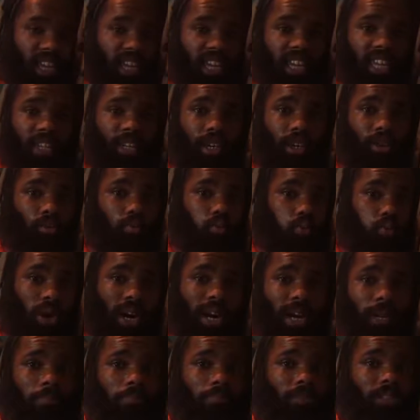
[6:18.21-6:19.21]
in your
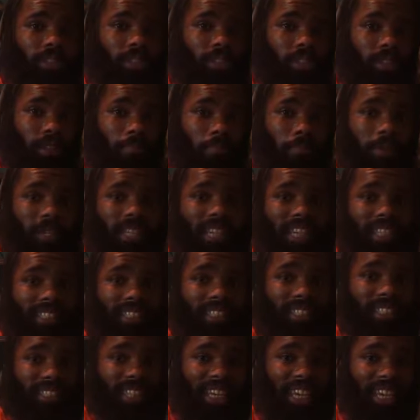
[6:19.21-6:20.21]
reps
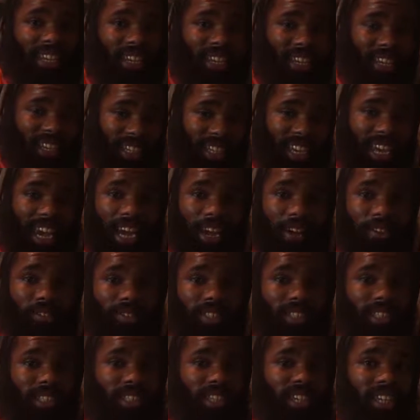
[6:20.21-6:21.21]
because it
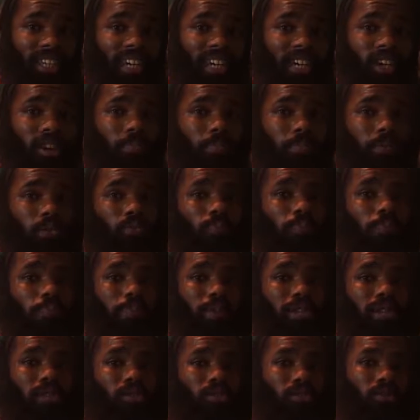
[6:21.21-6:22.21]
counts. It's going to help you
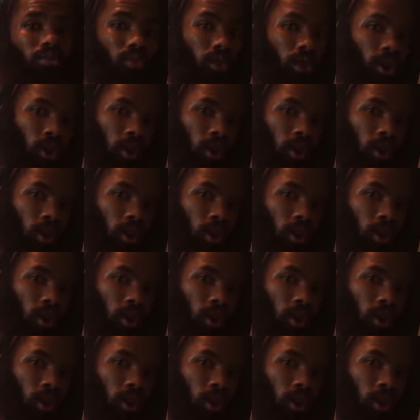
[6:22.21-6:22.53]
build